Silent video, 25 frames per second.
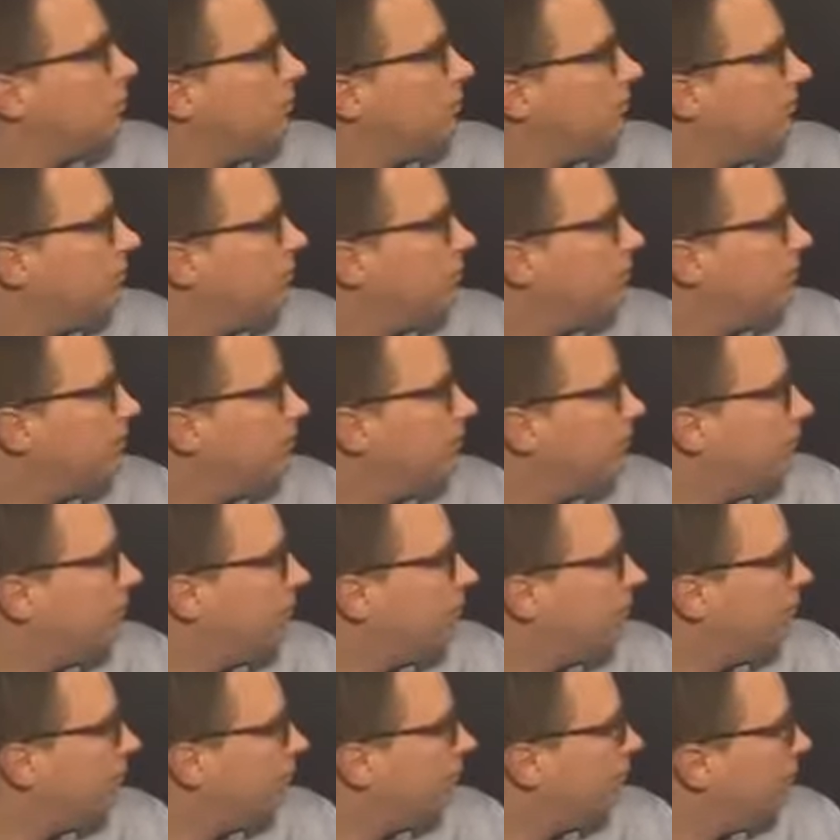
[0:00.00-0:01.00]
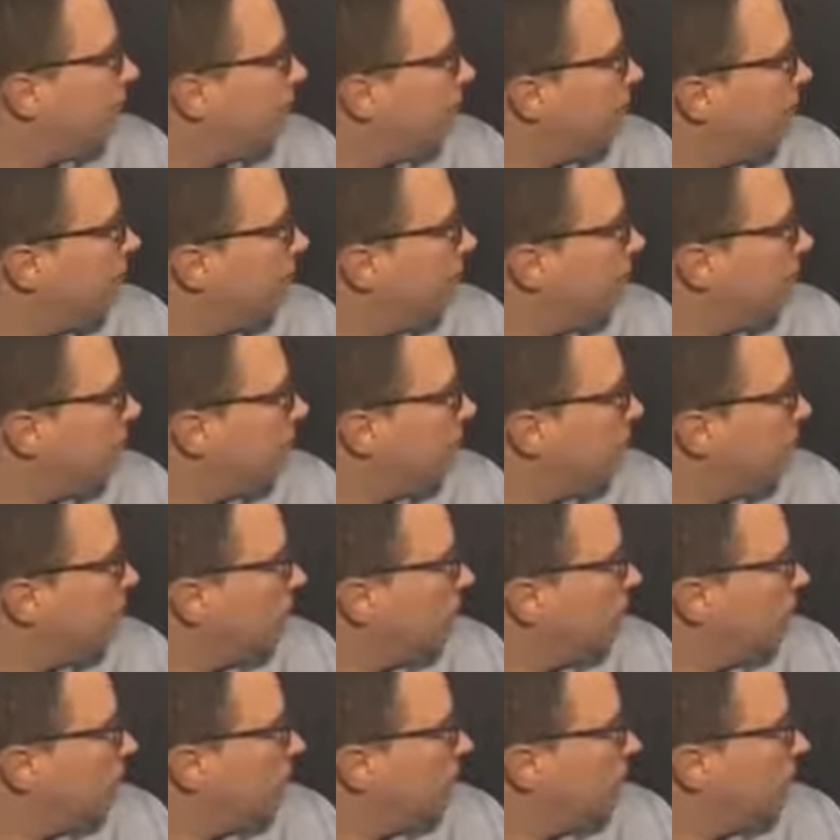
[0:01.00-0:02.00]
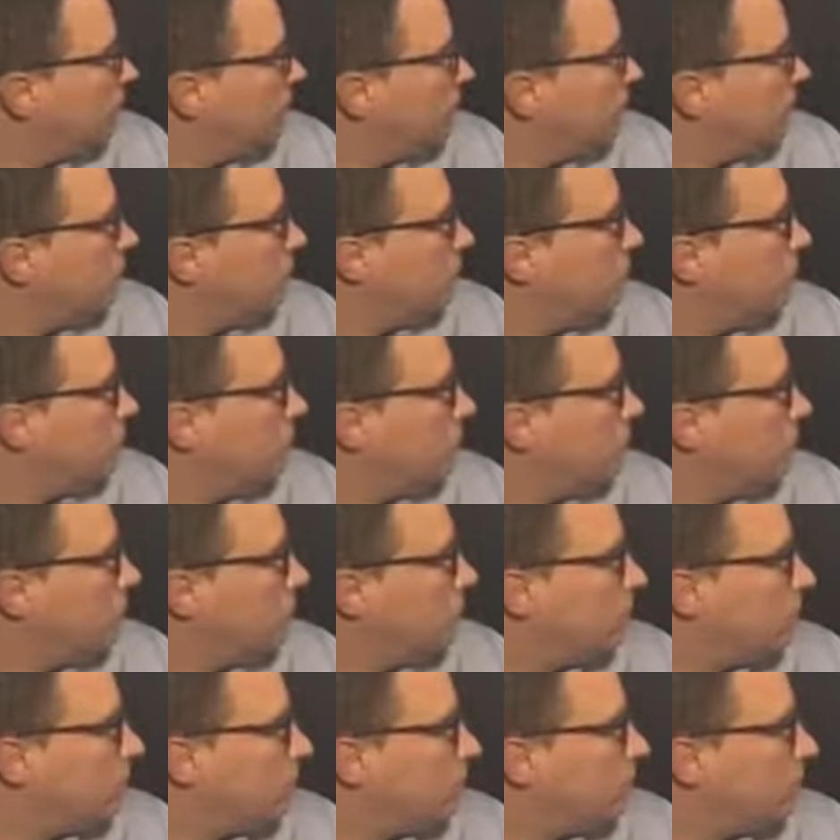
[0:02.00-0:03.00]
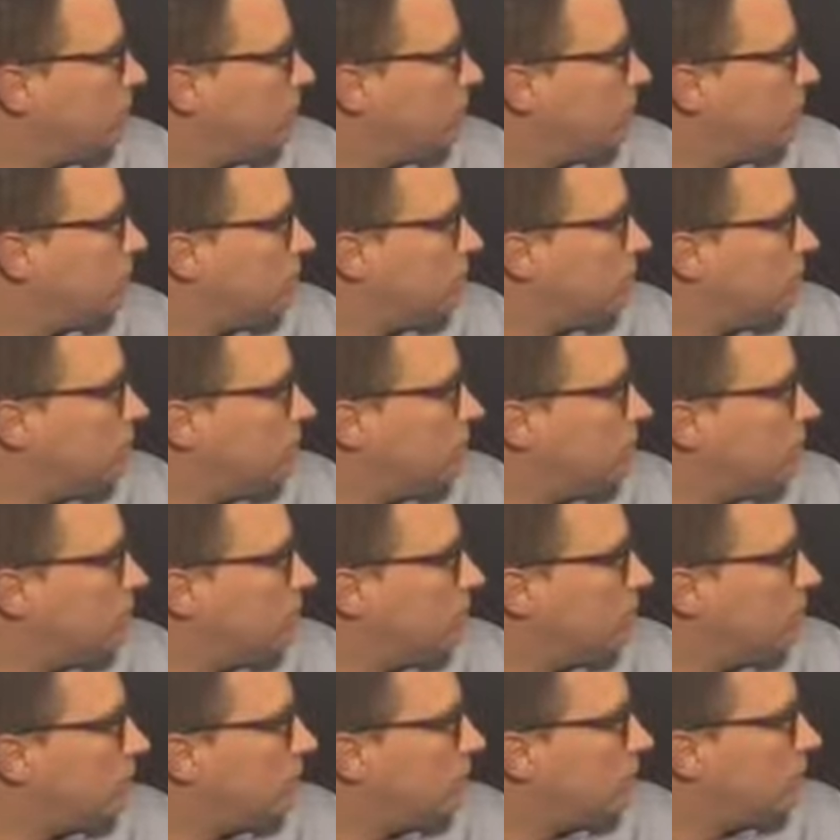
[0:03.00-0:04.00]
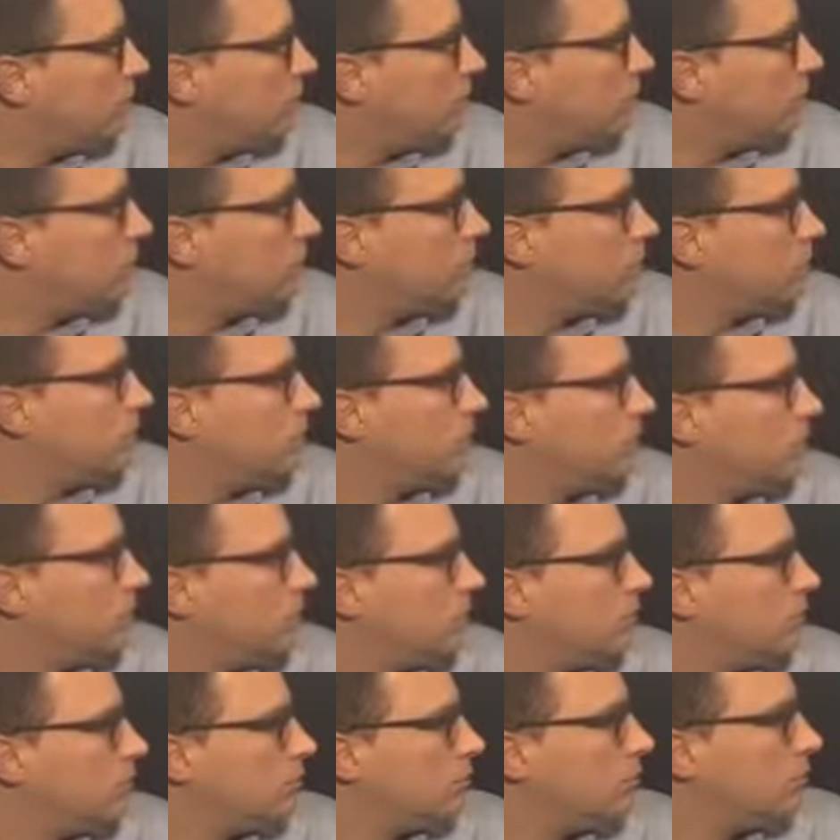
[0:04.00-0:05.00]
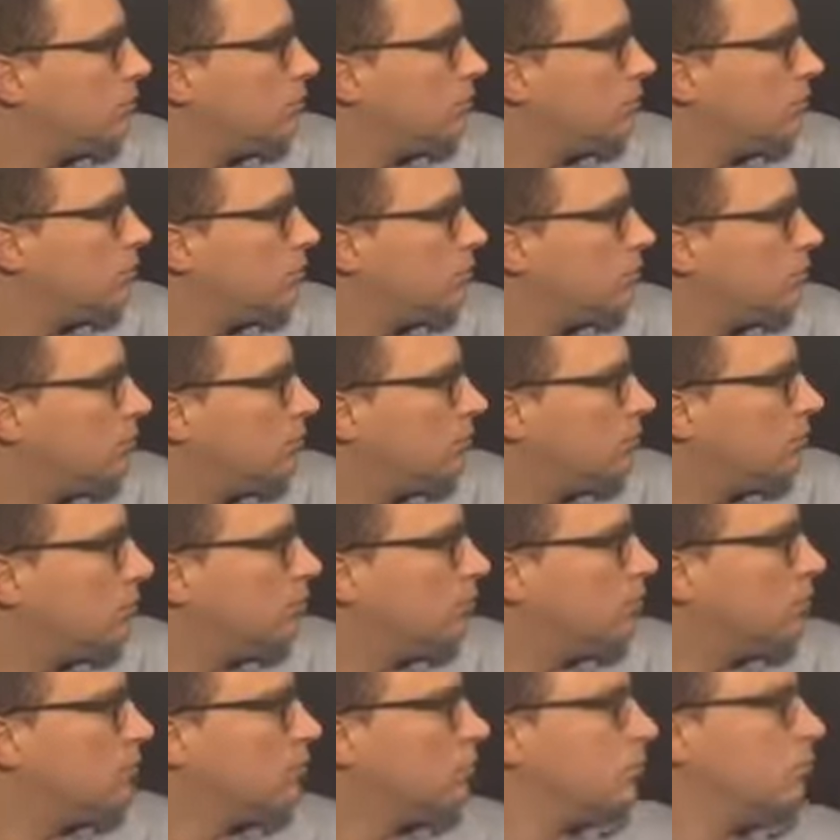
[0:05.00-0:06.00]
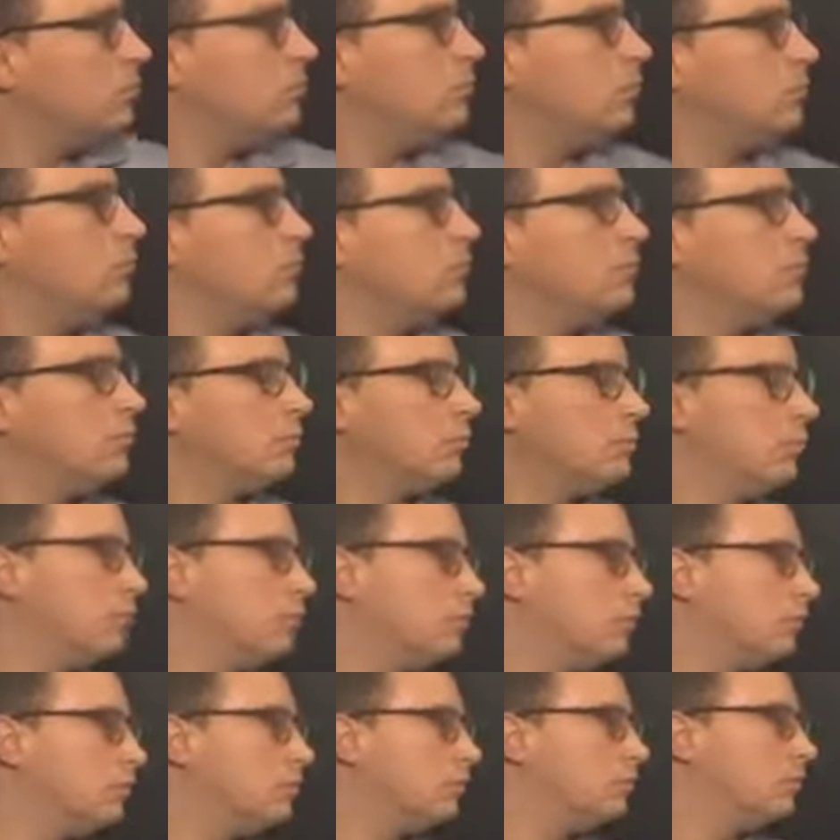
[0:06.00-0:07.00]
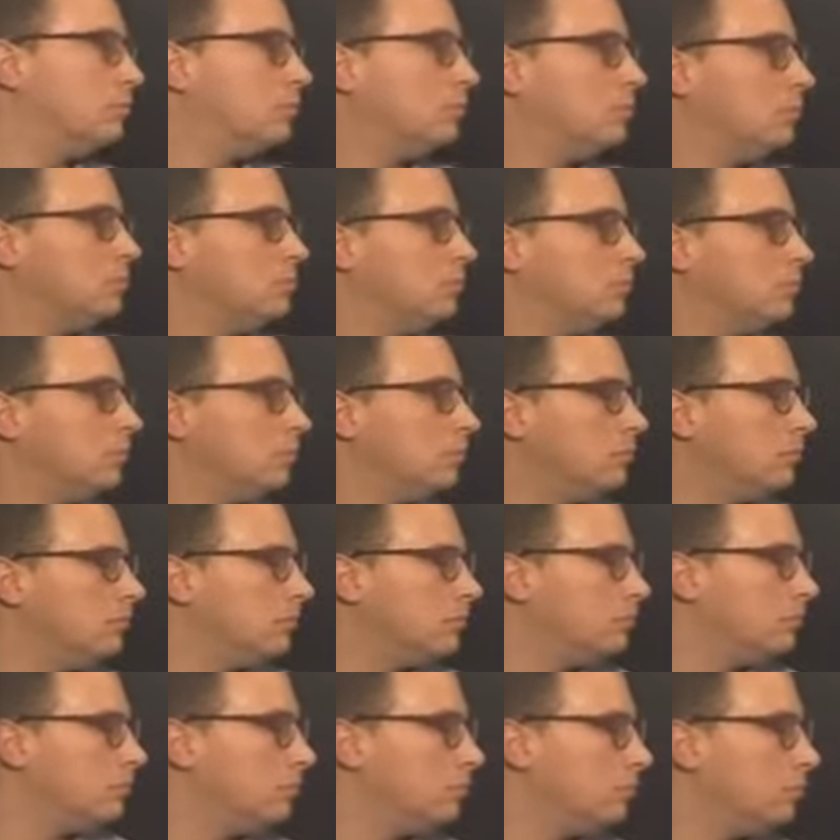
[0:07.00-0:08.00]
(silent)